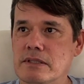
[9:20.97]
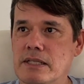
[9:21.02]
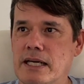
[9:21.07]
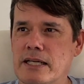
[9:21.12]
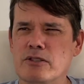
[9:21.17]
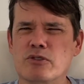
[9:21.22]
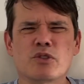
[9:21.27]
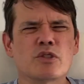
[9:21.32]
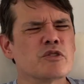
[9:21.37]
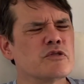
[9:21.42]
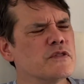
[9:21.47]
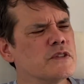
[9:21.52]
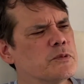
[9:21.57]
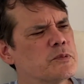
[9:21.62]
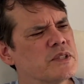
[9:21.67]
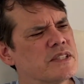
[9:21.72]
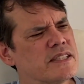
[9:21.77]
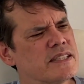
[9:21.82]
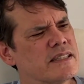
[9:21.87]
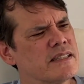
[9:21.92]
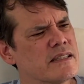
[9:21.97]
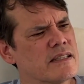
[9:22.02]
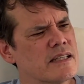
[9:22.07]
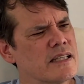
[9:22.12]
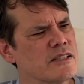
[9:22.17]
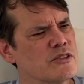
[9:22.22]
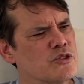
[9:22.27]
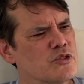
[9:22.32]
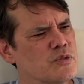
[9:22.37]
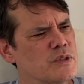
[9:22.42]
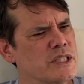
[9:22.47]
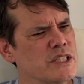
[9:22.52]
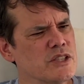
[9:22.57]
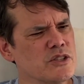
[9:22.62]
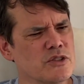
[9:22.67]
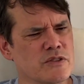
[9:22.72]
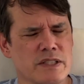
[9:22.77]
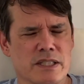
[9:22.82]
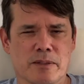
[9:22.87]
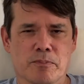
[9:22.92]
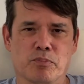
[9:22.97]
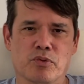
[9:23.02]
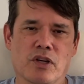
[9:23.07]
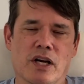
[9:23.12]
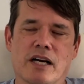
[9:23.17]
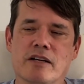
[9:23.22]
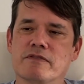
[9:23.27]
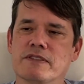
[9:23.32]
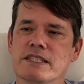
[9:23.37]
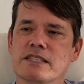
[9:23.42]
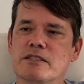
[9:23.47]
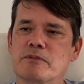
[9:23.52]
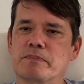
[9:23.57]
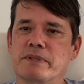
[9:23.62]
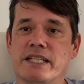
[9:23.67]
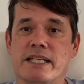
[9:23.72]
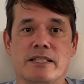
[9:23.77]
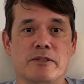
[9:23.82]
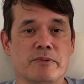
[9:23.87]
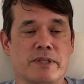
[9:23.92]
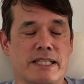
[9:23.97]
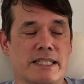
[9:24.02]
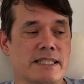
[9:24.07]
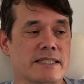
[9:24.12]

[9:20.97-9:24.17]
I don't know if it was in the country or in the province, but anyway,